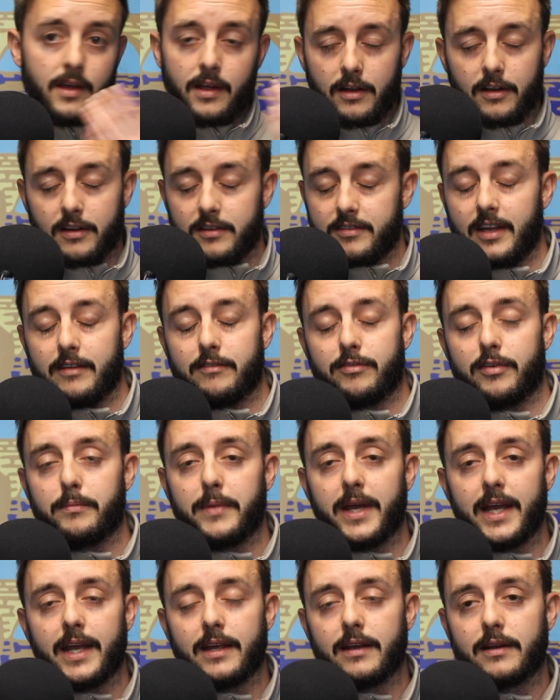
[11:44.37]
like I said, for
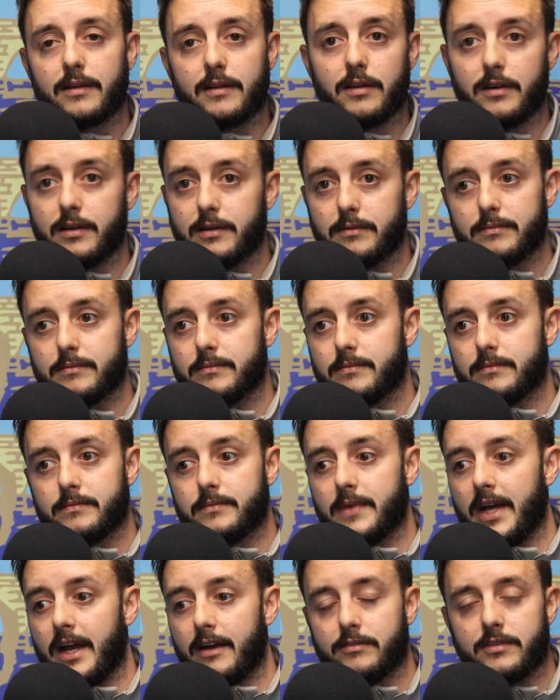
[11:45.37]
me, like
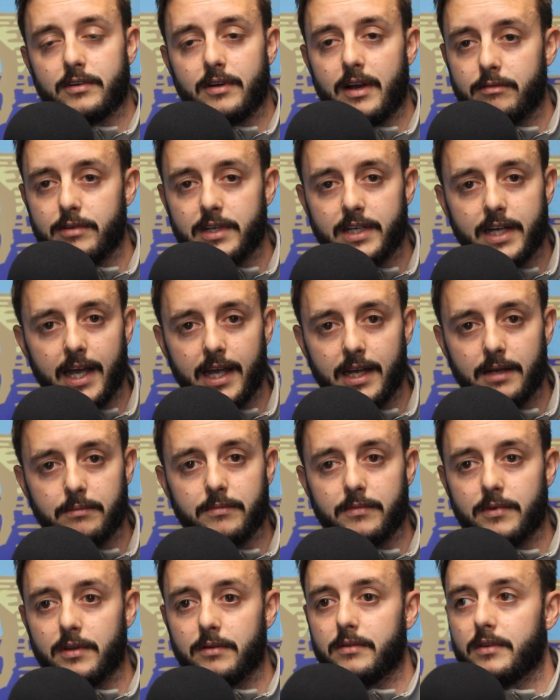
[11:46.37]
after every
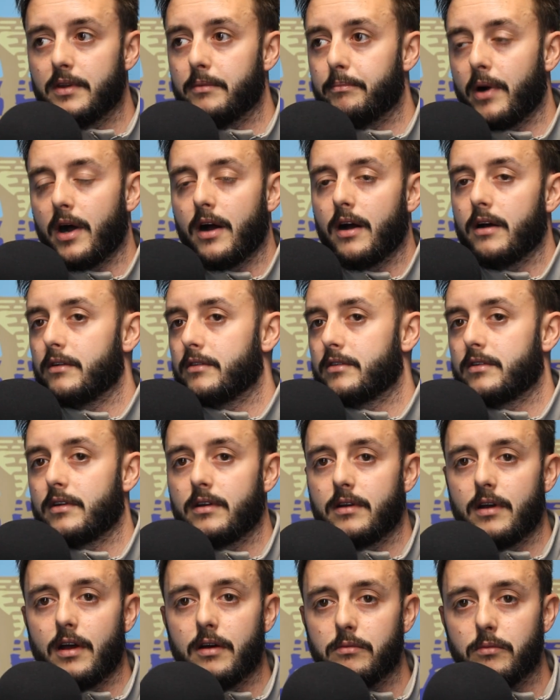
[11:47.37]
game, the bar's
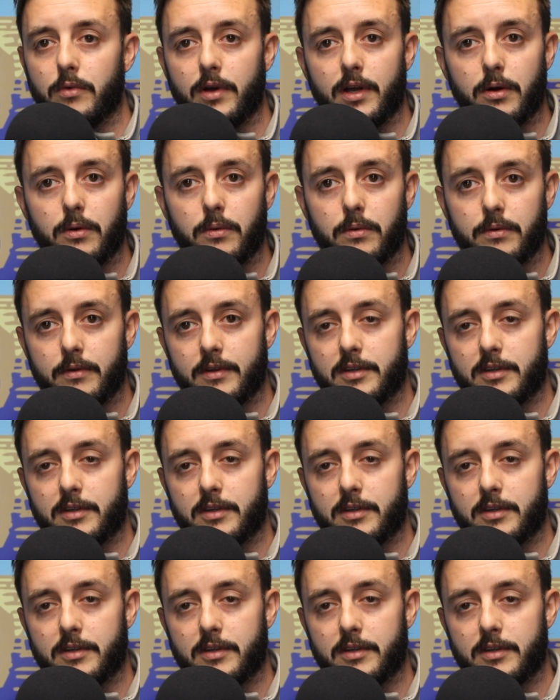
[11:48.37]
unreal.